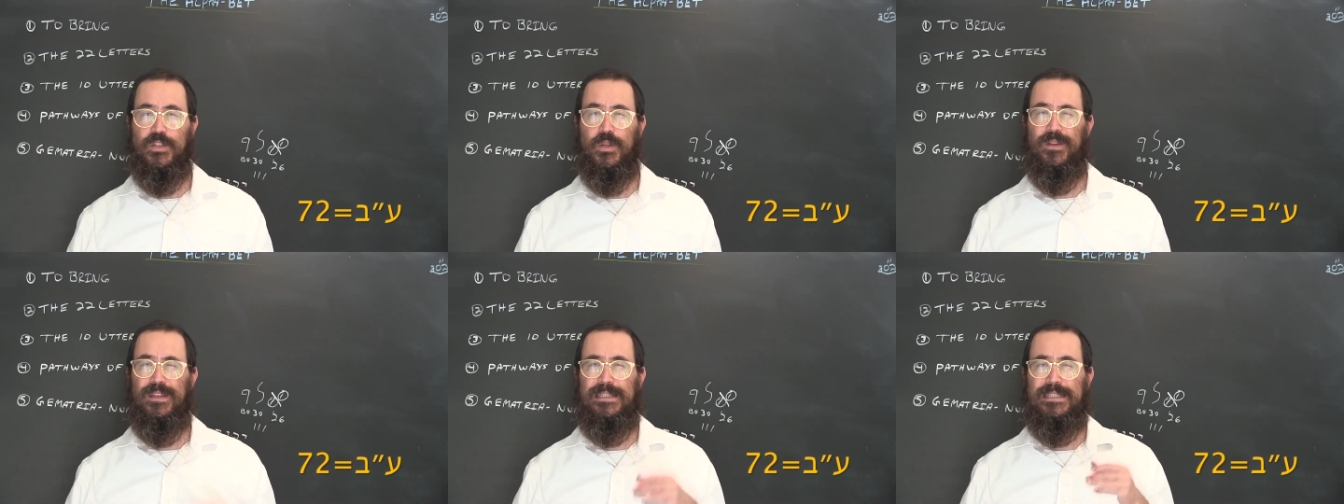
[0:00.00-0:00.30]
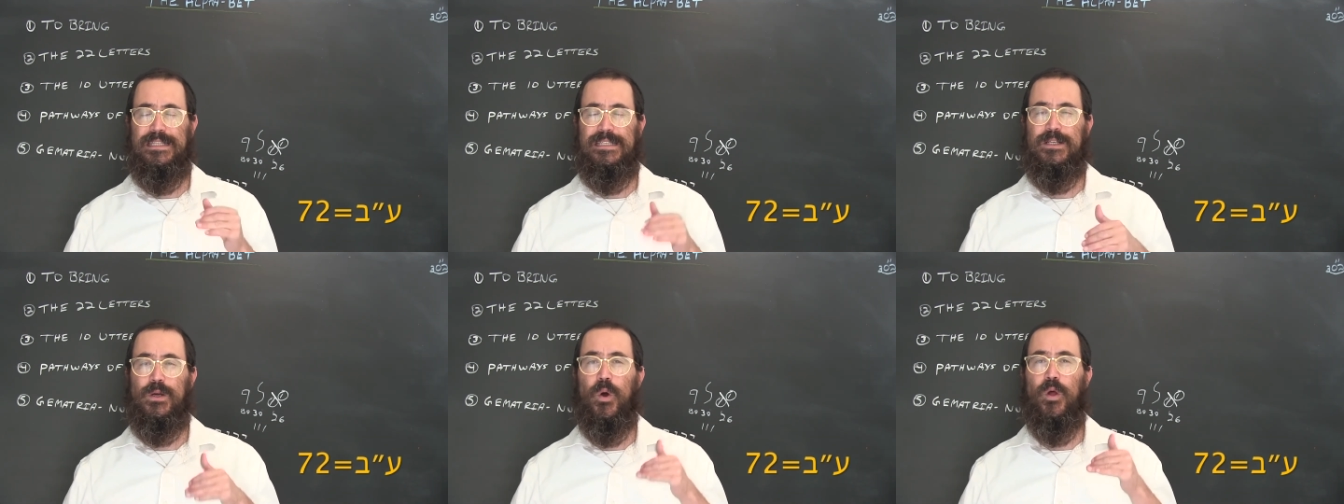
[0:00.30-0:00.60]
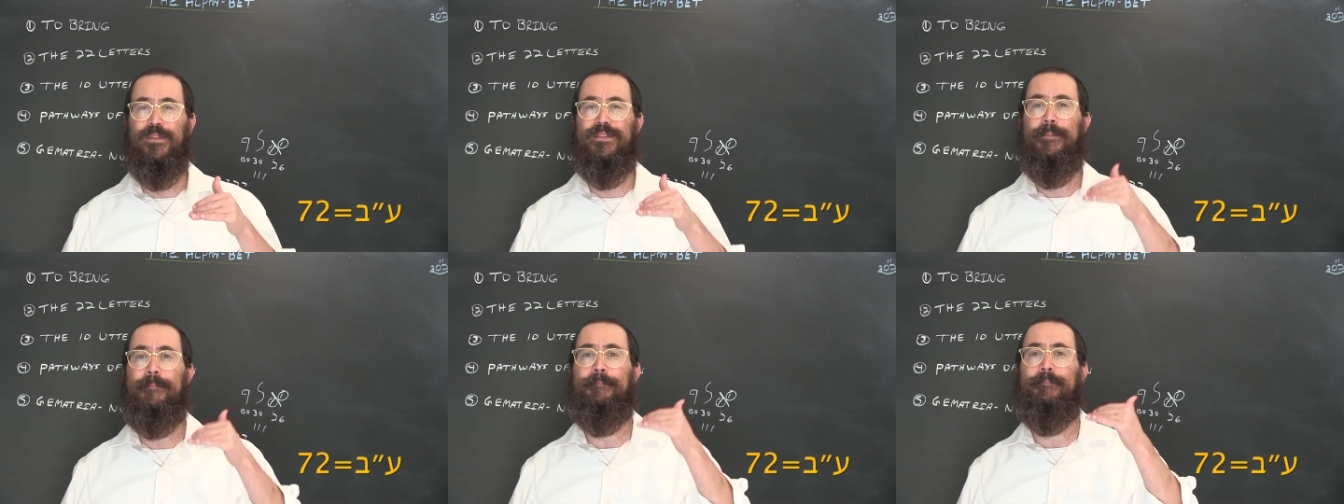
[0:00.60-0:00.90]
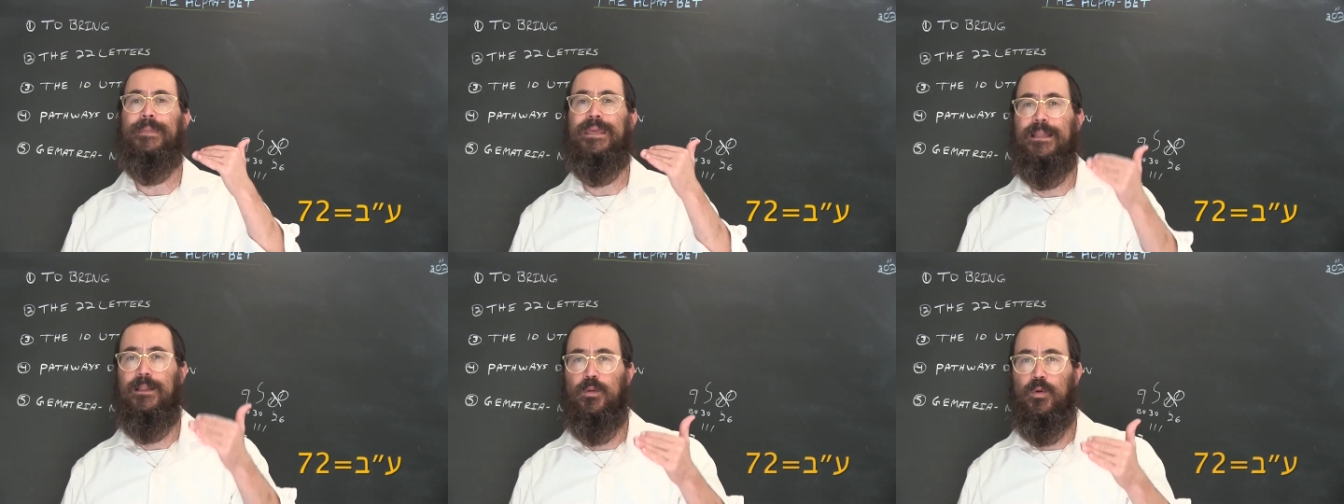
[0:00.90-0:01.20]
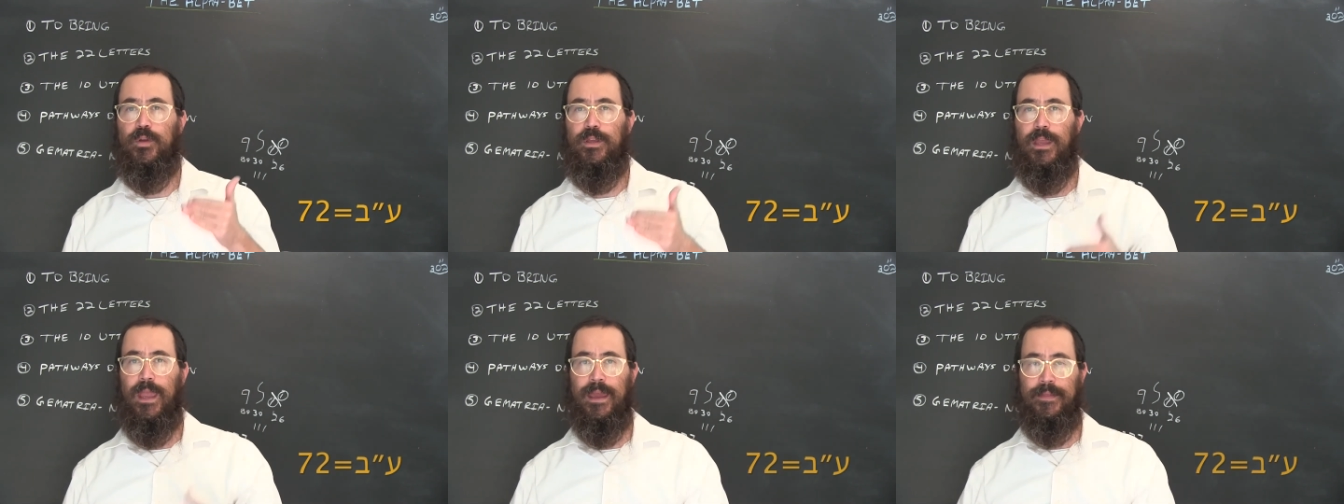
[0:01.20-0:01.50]
So this is called the
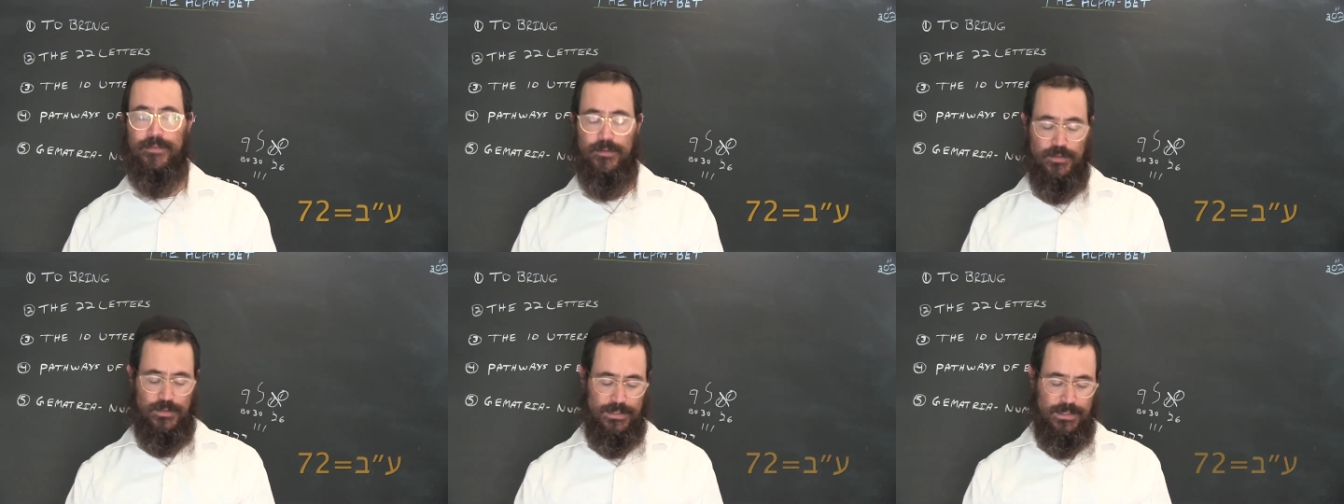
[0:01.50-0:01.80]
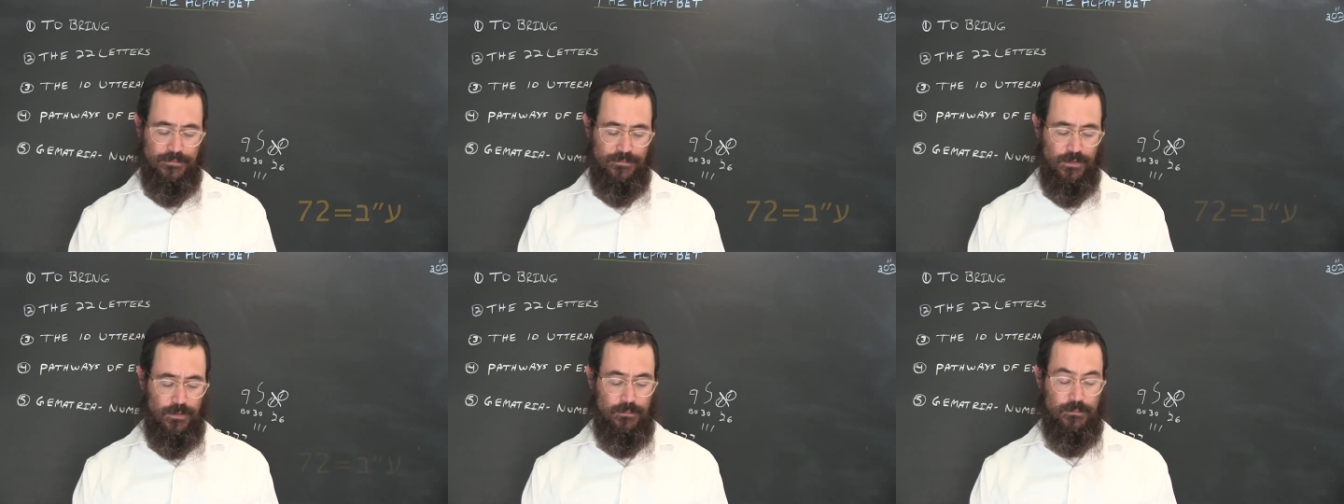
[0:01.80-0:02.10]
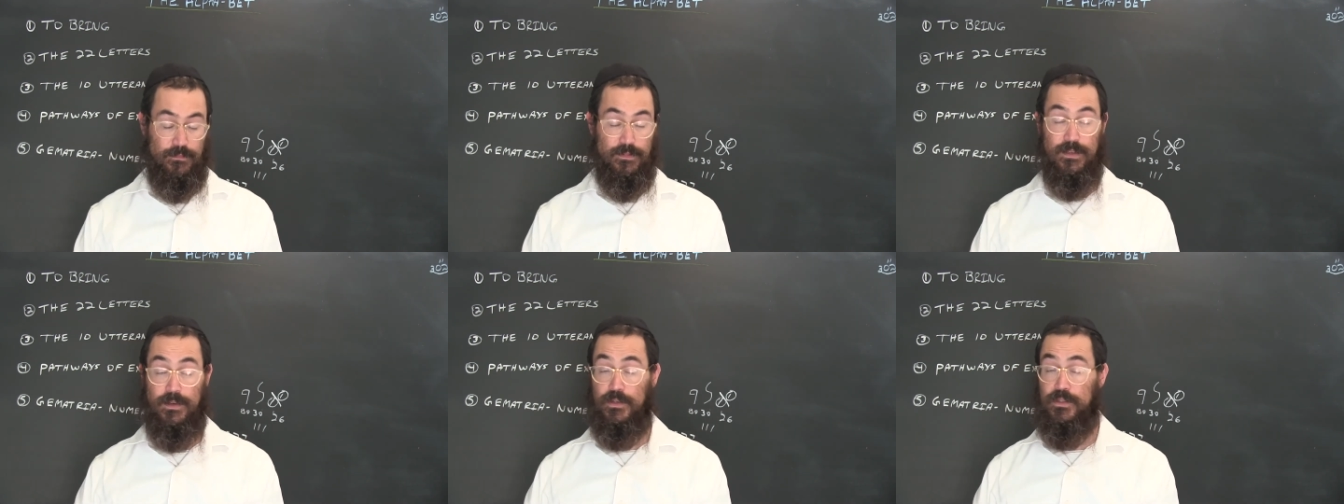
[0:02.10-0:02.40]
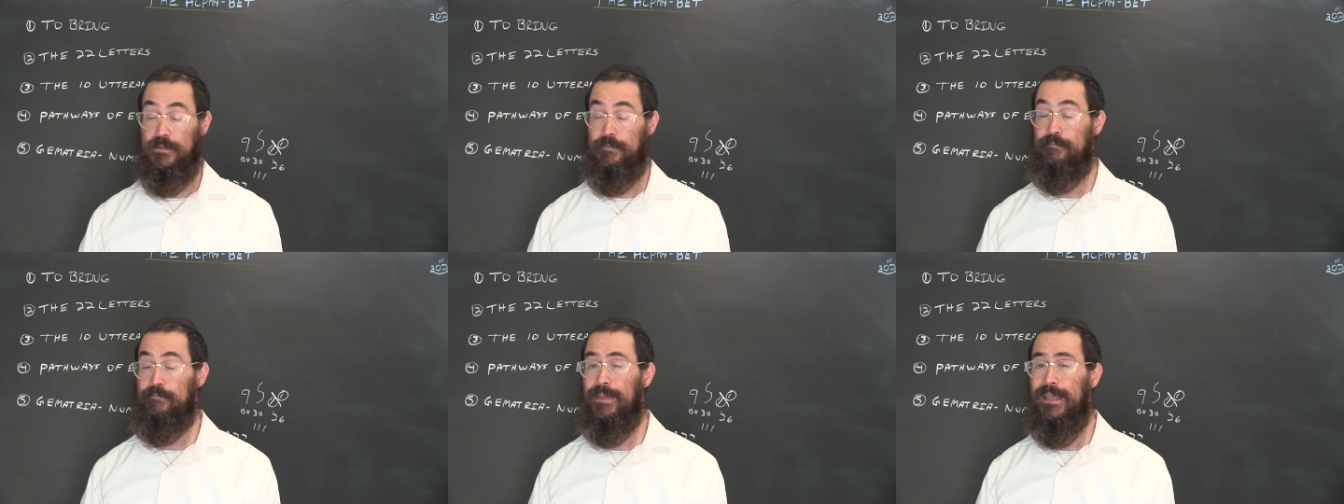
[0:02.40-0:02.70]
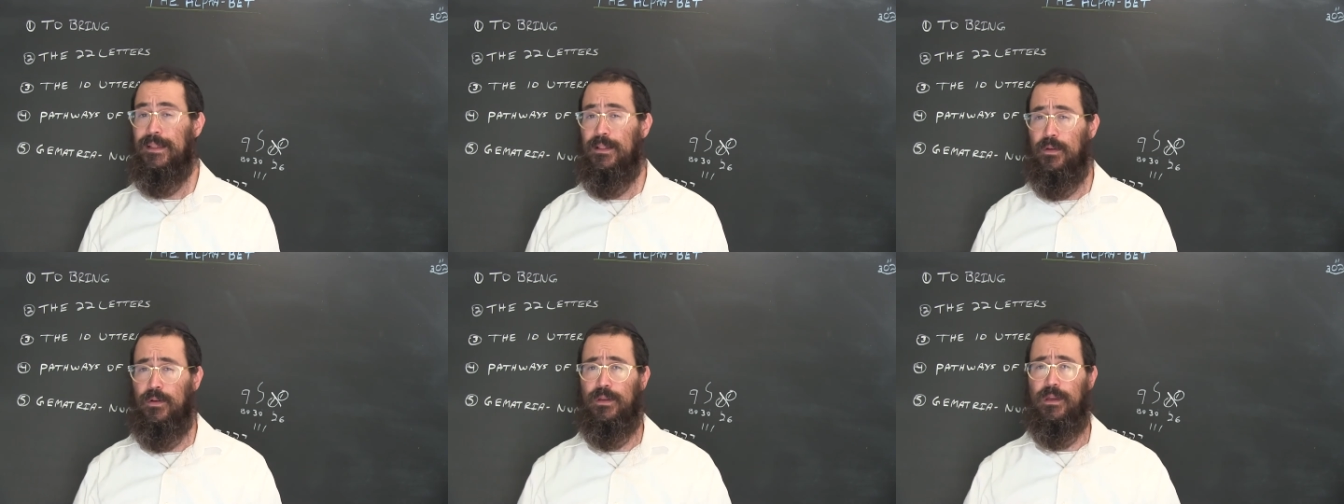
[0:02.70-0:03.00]
Milui, and there's different, there's
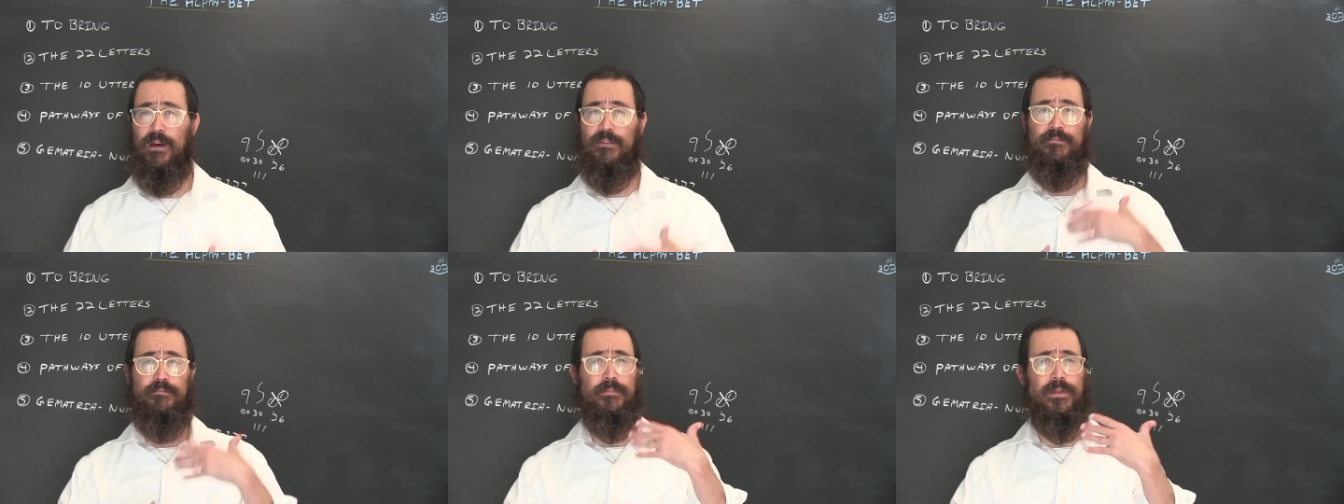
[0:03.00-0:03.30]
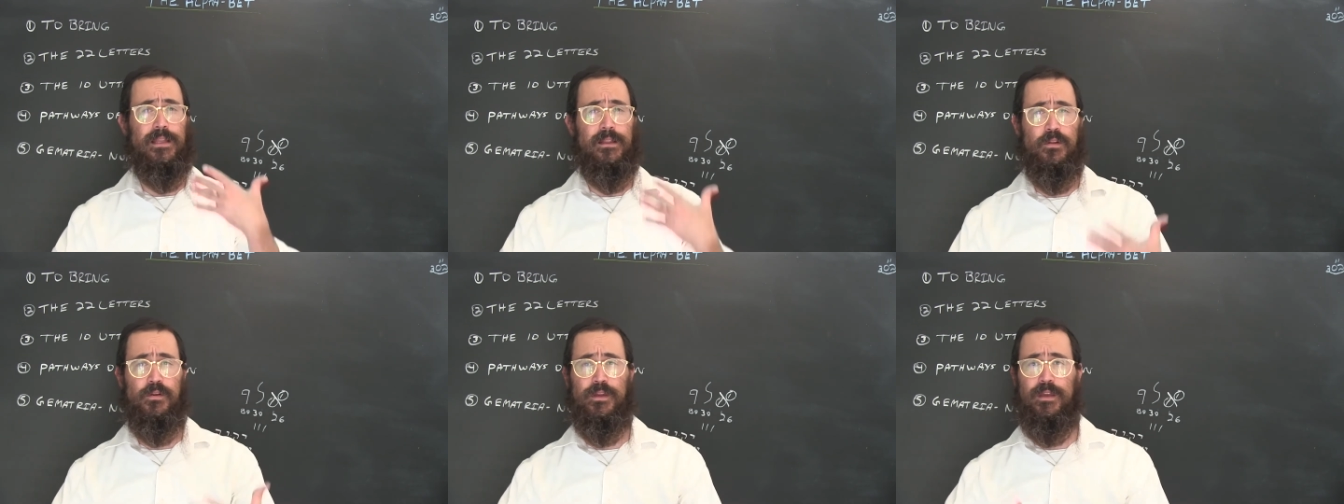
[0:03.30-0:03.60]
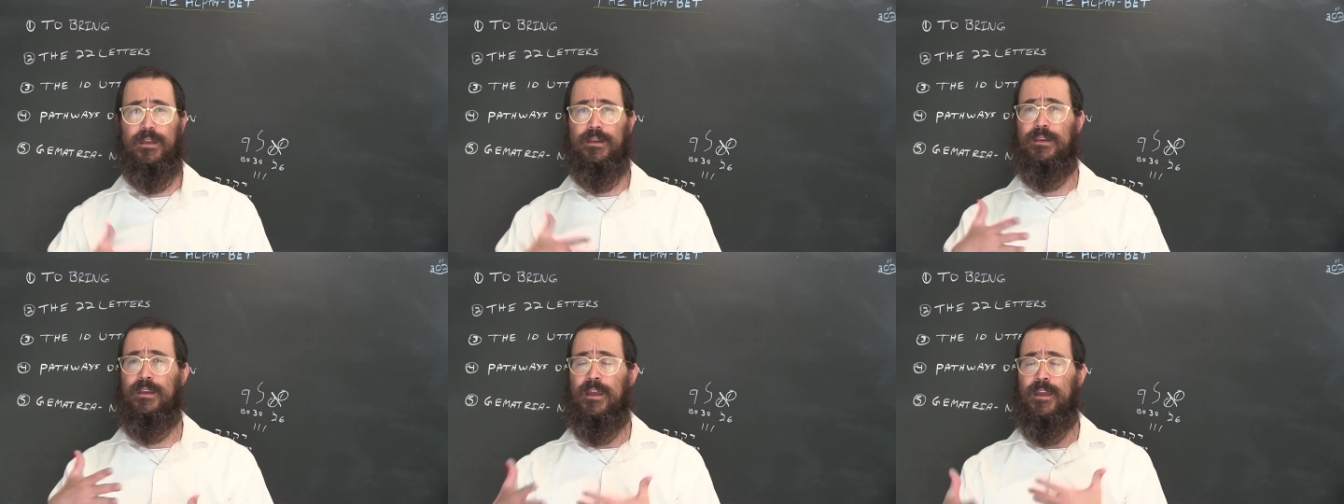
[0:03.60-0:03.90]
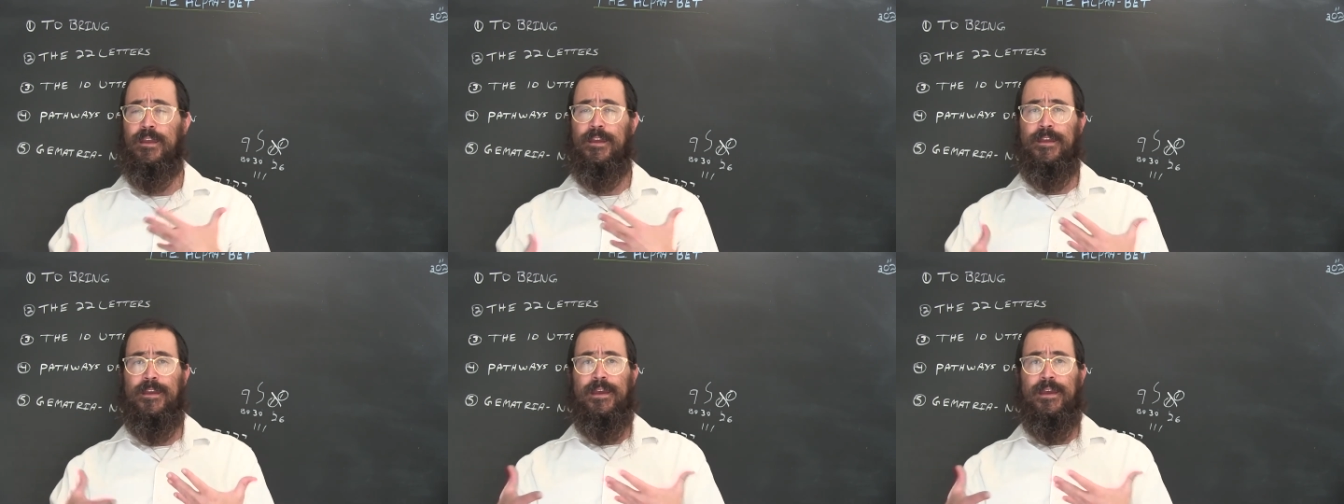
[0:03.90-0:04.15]
Milui of Milui and,